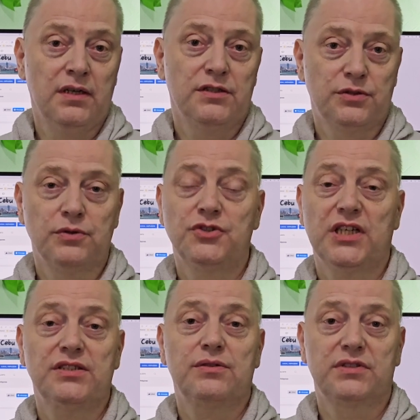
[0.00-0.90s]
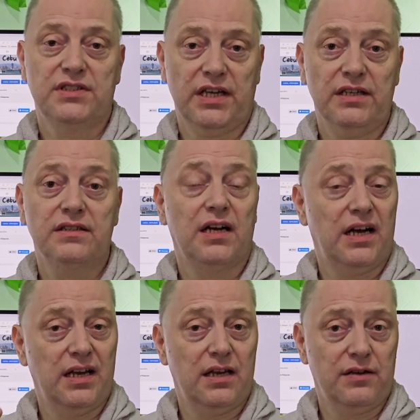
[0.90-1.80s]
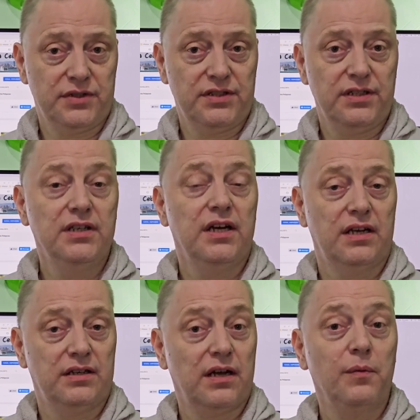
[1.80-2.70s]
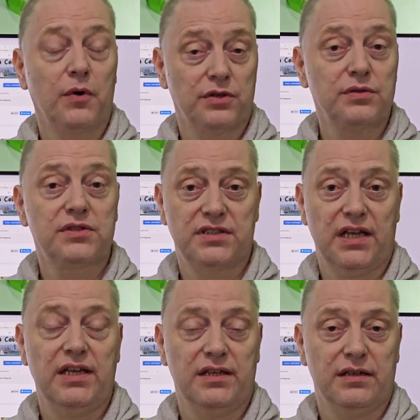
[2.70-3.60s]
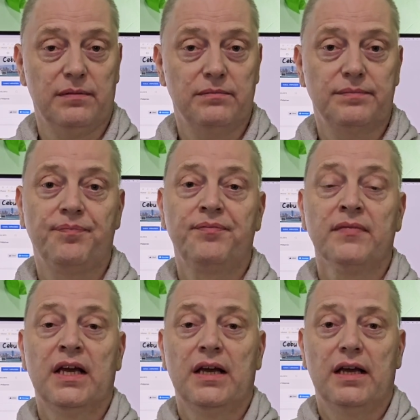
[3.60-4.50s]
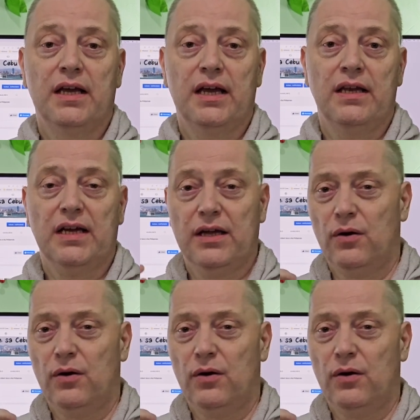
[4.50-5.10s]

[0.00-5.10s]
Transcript: So just to say it, I love it here and I want to stay here. And I